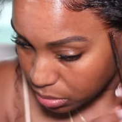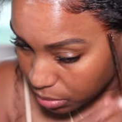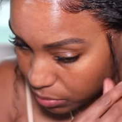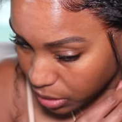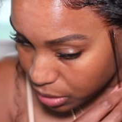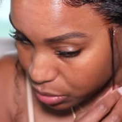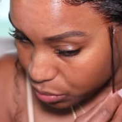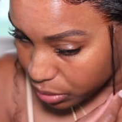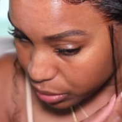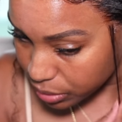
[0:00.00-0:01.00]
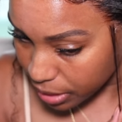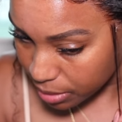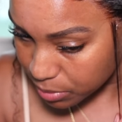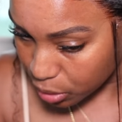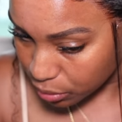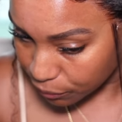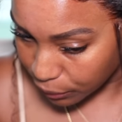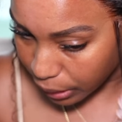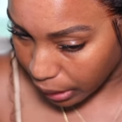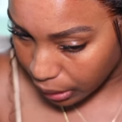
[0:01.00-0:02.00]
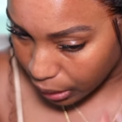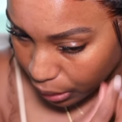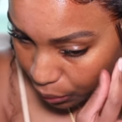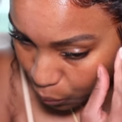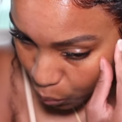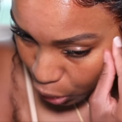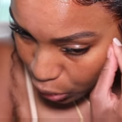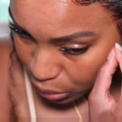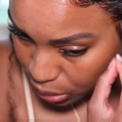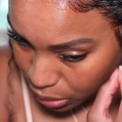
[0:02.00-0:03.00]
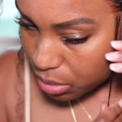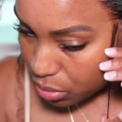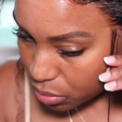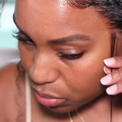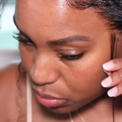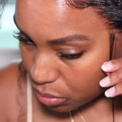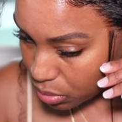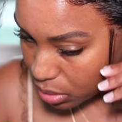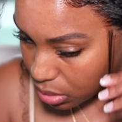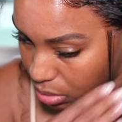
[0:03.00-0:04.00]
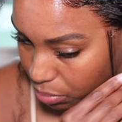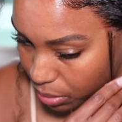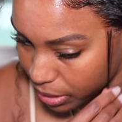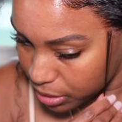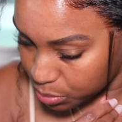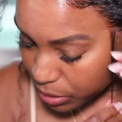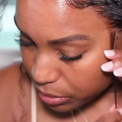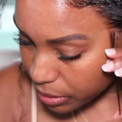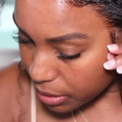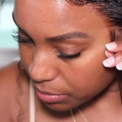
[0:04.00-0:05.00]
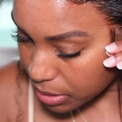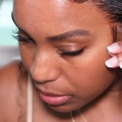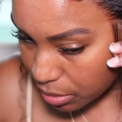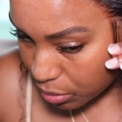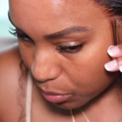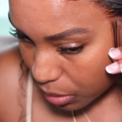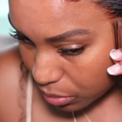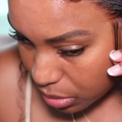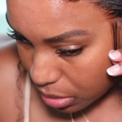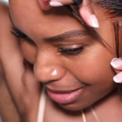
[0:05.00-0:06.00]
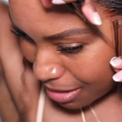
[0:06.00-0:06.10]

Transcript: I'm telling you, ear tabs are the freaking worst. Who plays with ear tabs? Like, they're the worst.